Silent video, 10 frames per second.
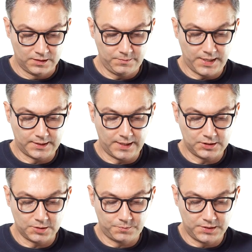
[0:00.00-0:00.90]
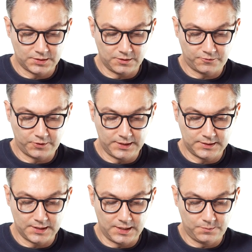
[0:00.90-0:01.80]
Let me attach a piece of red
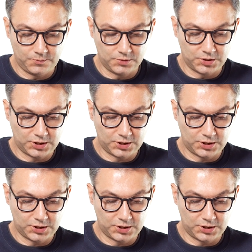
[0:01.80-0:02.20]
tape to the